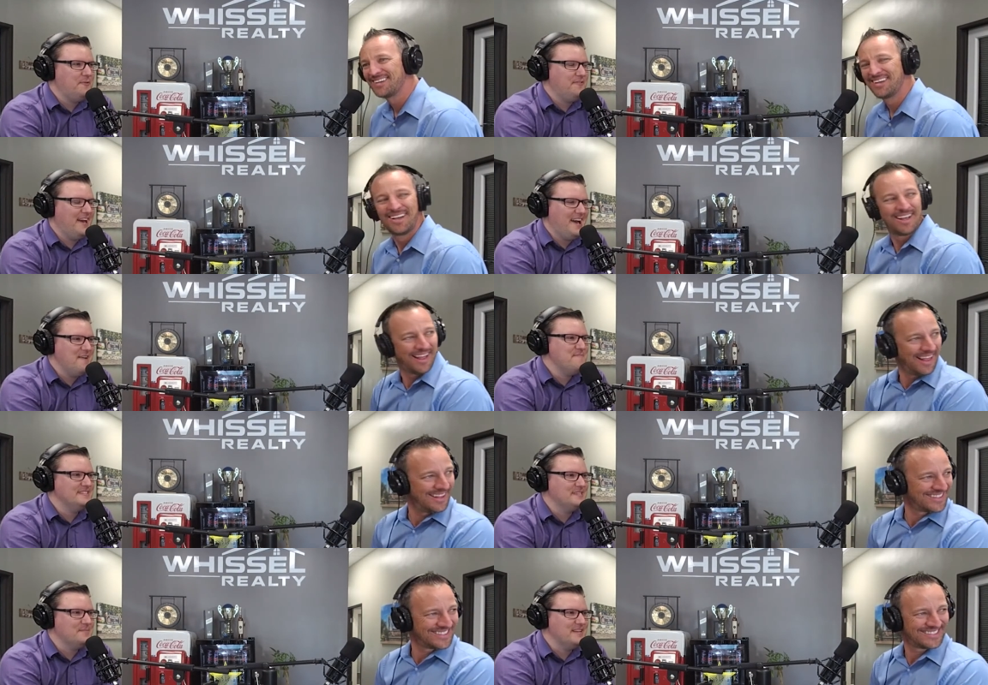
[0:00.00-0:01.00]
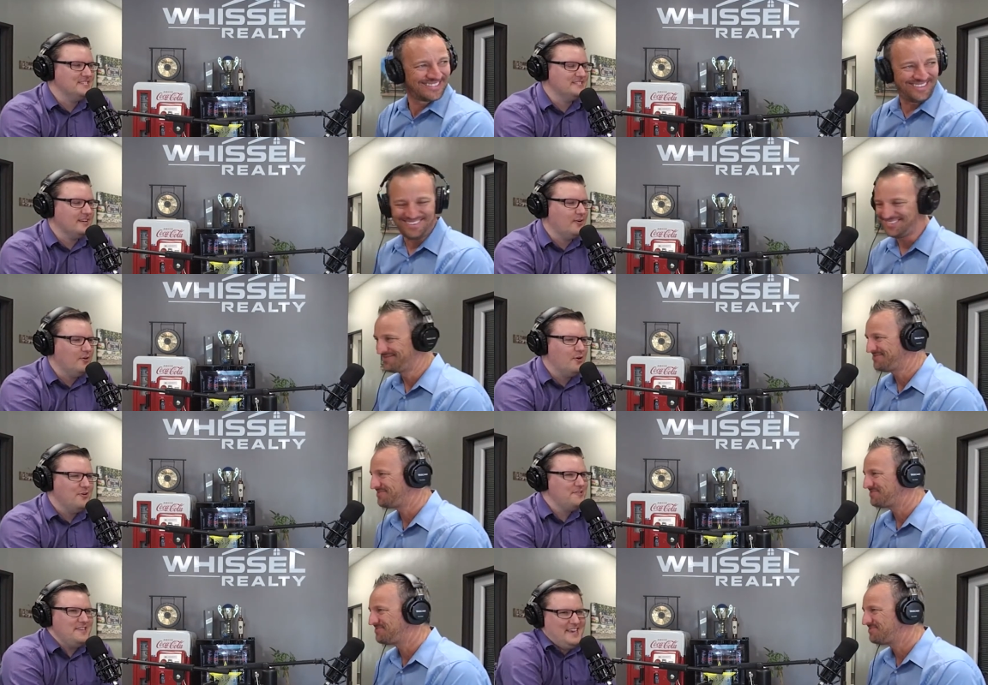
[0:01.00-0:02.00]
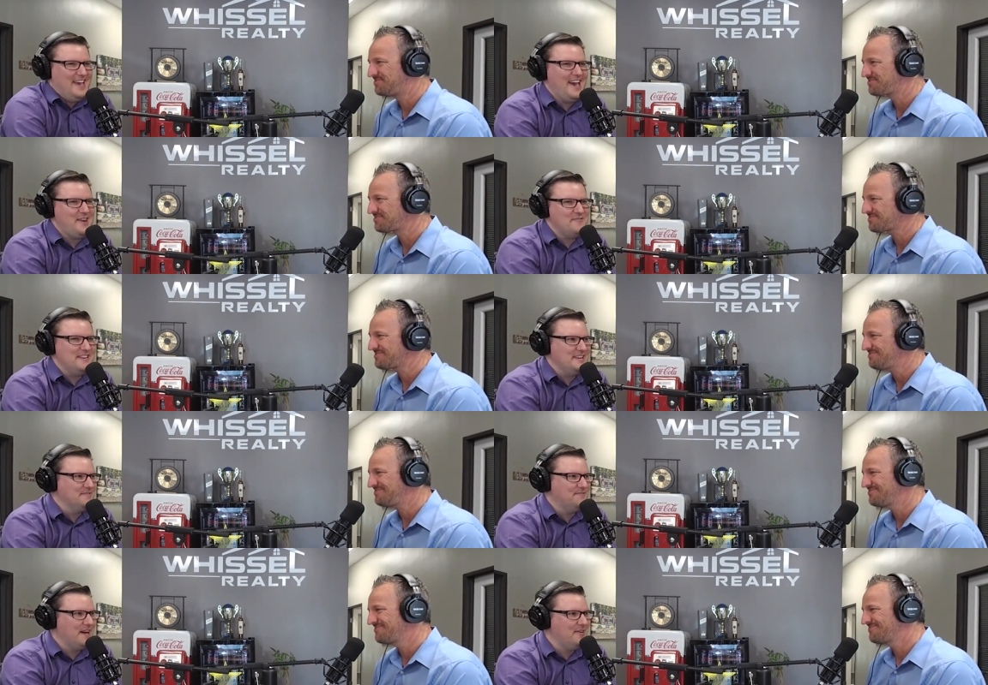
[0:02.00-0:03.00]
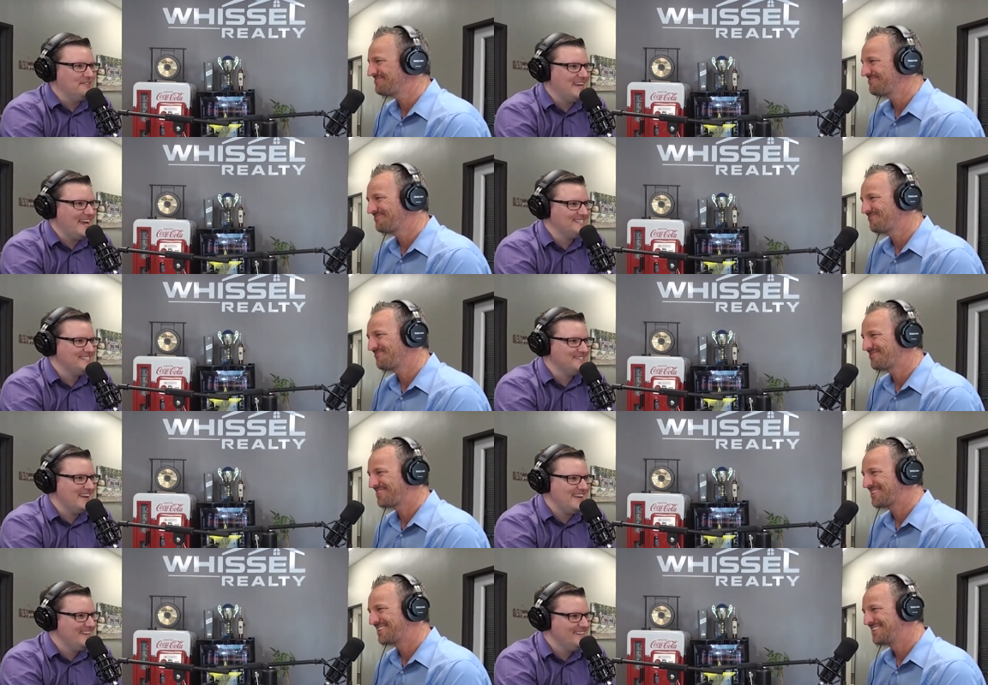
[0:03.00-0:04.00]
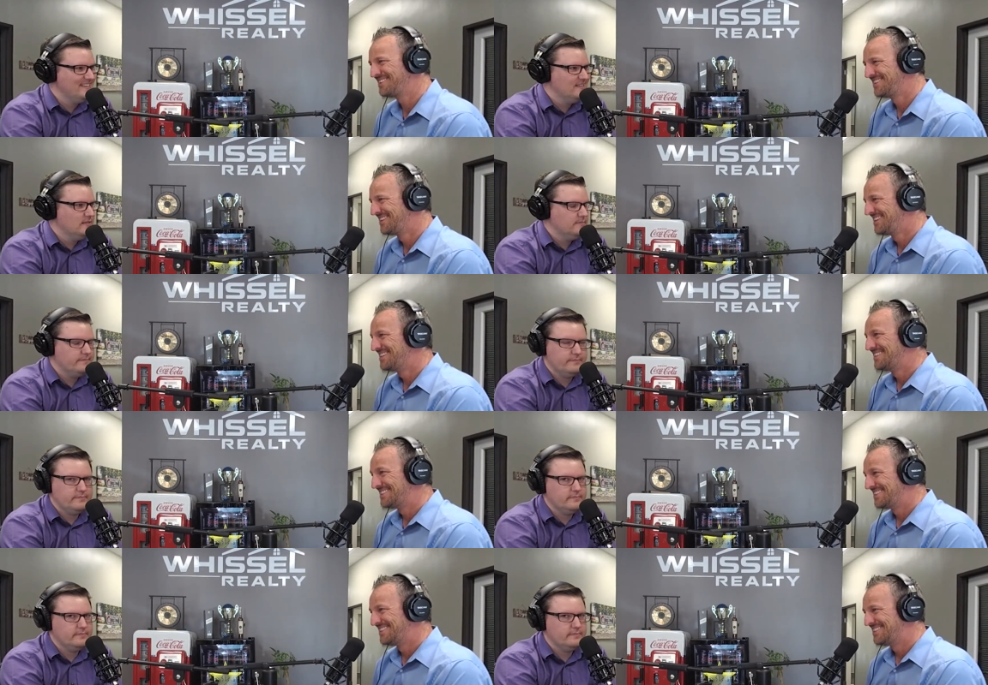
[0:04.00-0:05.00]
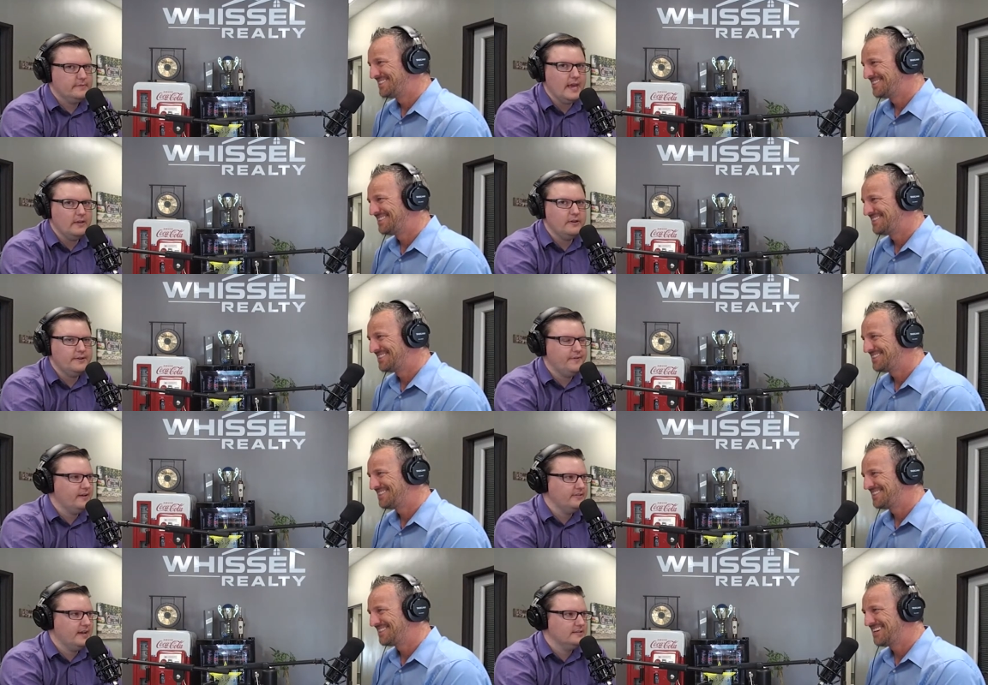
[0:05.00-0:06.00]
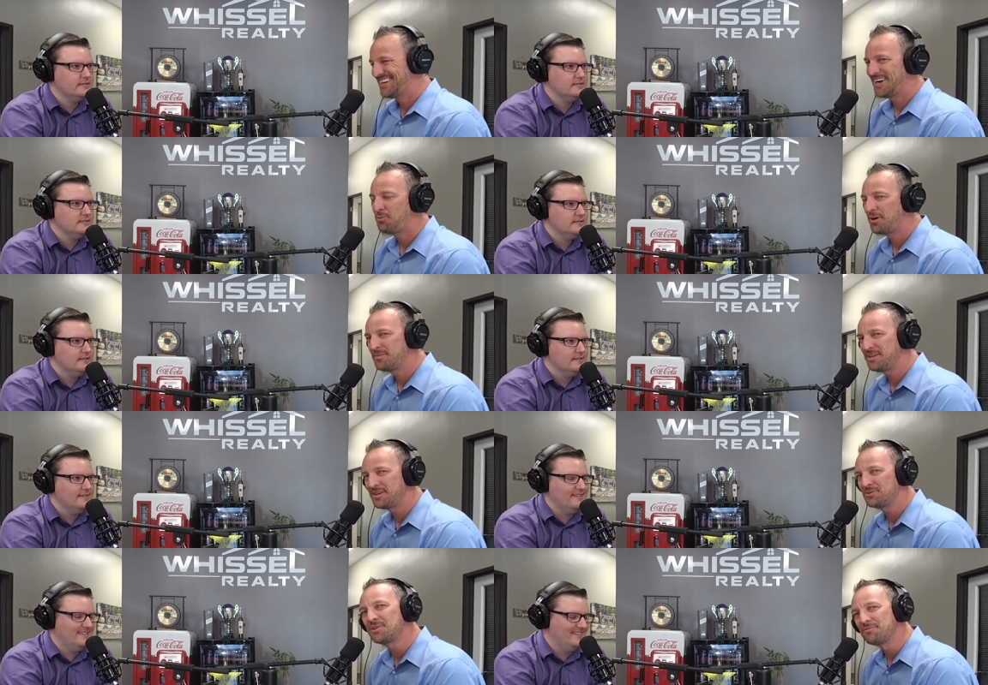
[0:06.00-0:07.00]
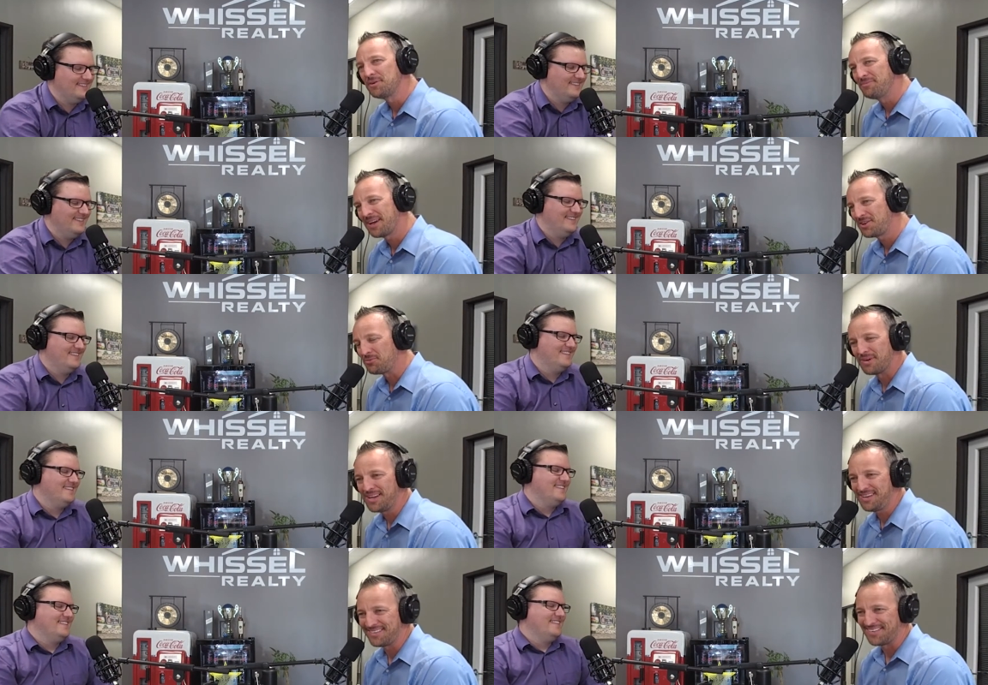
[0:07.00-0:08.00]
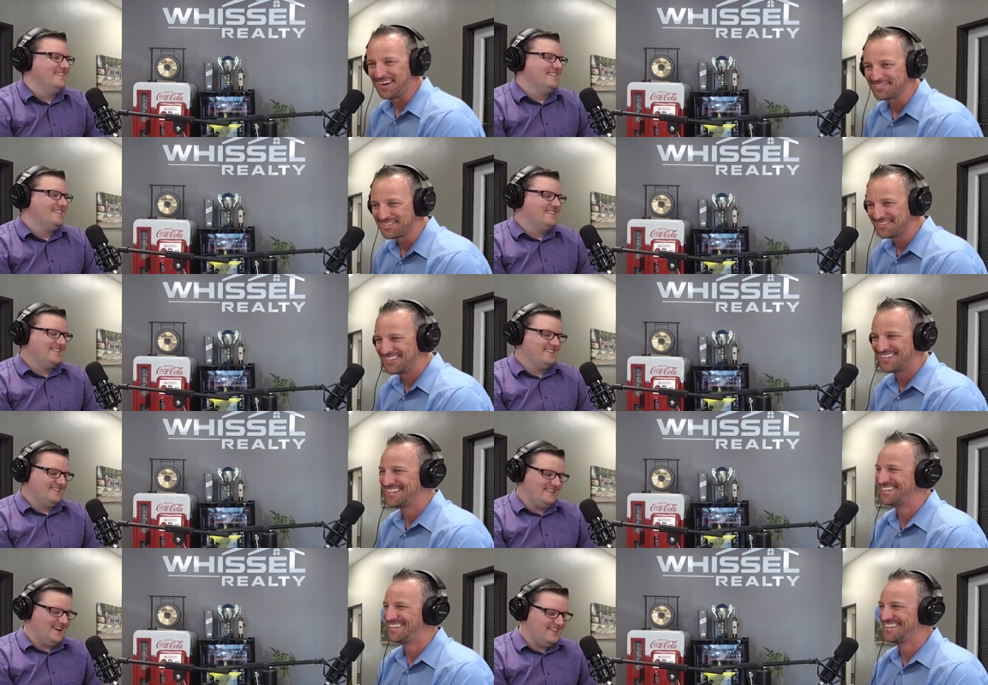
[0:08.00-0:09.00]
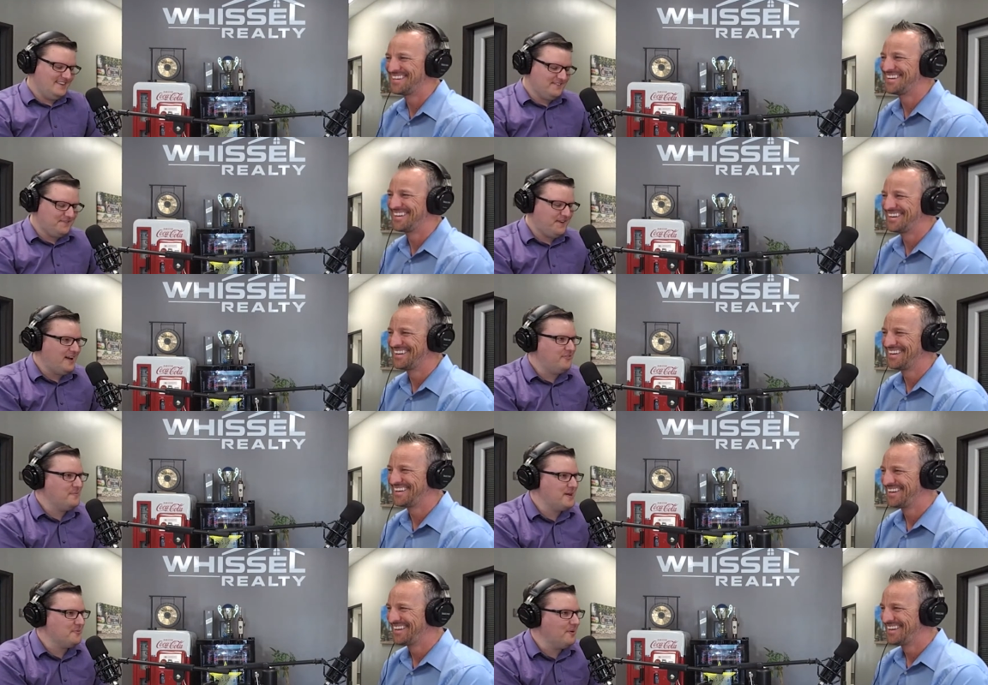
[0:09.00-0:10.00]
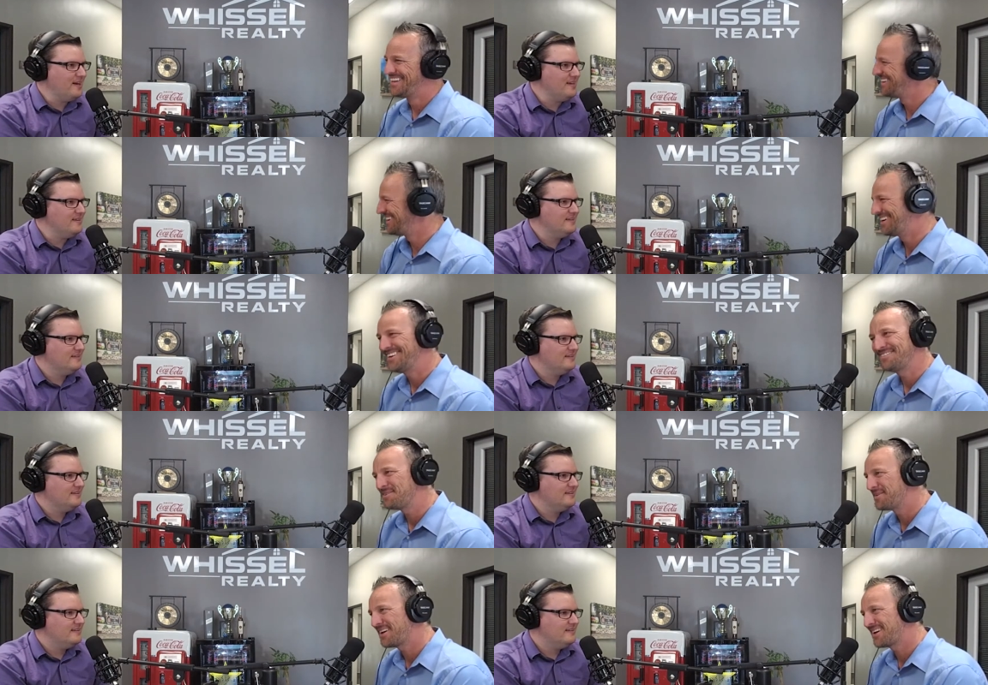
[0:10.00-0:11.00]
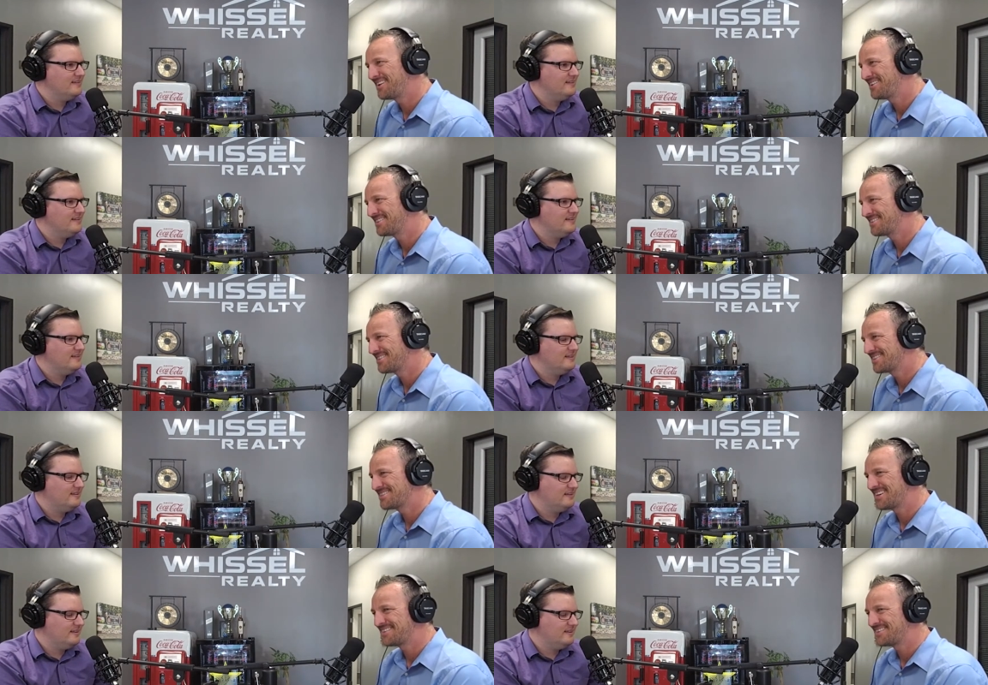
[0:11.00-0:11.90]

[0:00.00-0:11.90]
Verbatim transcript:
Speaker 1: we've, we've, I've met some agents. I go, I don't need to file taxes, right? Yeah, you need to file
Speaker 2: taxes. Uh, well, I mean, you don't. If you make no money, you don't have to. I
Speaker 1: think you have to file no matter what.
Speaker 2: No, if you make under the